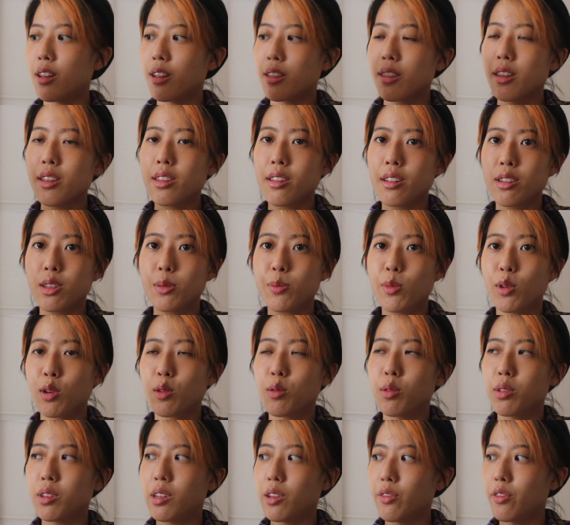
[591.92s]
this book would
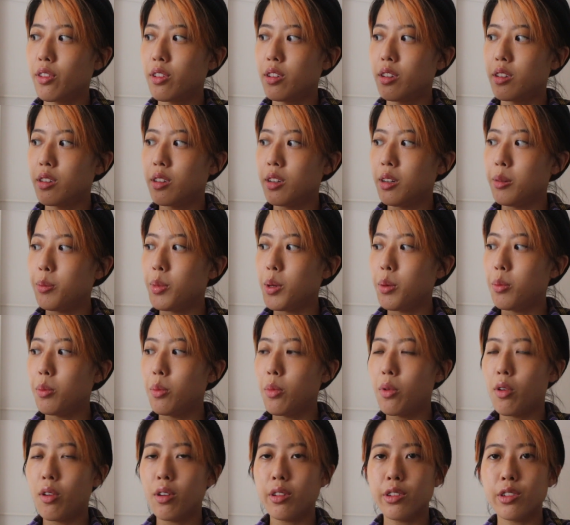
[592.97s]
definitely be
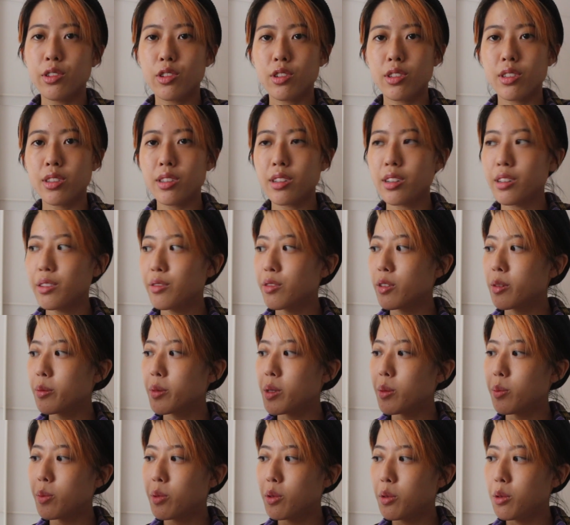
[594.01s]
more interesting for
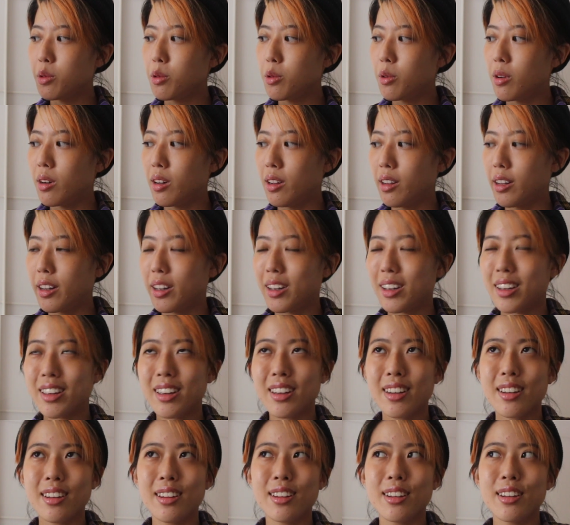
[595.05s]
people who are like
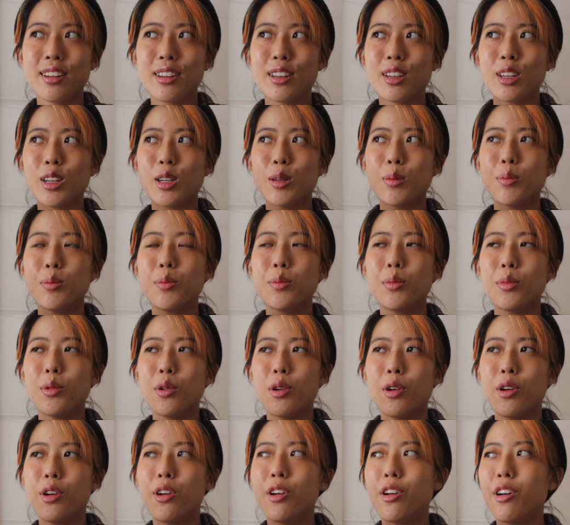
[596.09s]

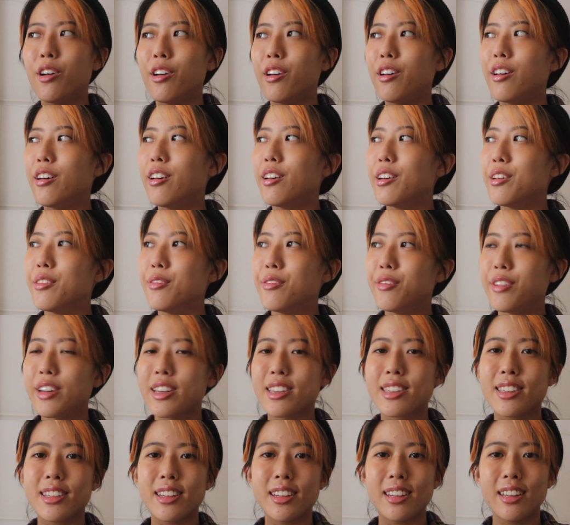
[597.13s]
more
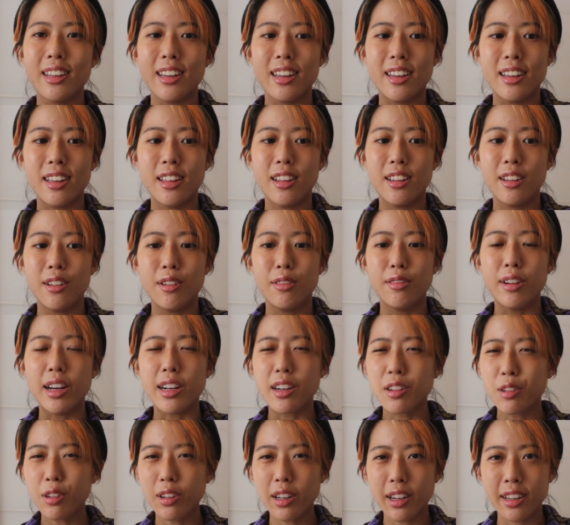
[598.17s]
invested in
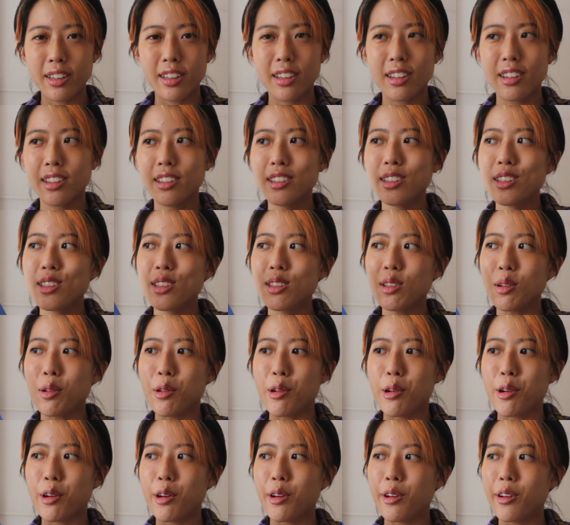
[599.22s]
radical ideas
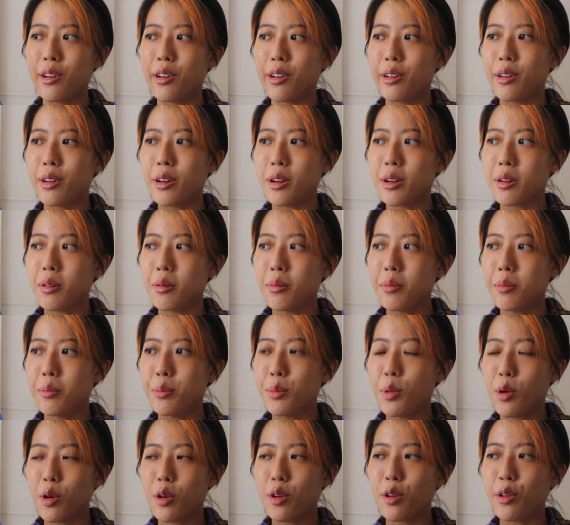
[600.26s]
or
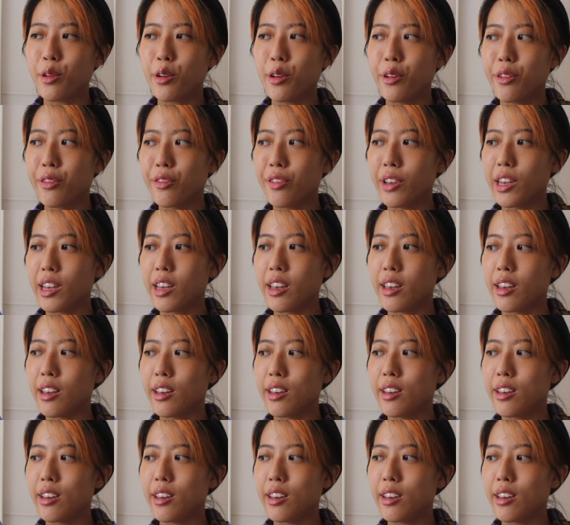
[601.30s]
more of a